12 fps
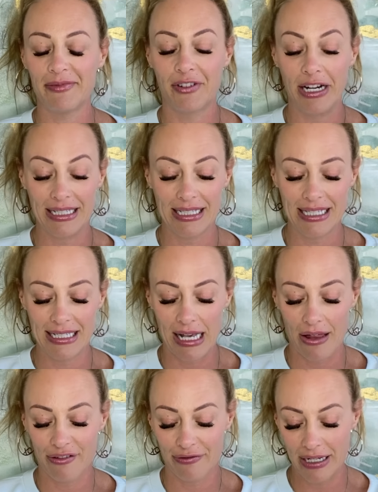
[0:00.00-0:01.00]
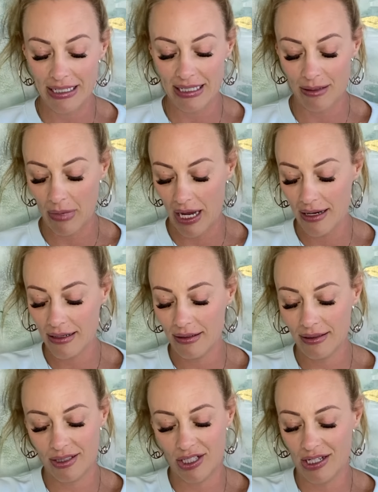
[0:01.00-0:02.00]
France, in the south of France, and my
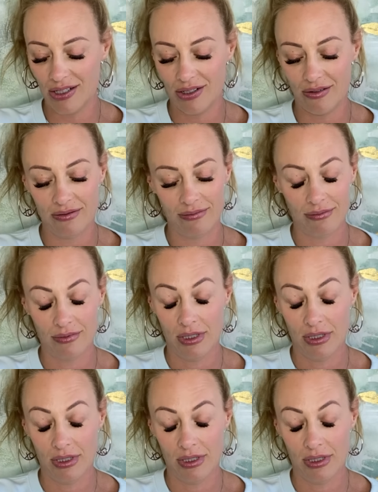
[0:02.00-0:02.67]
exchange student,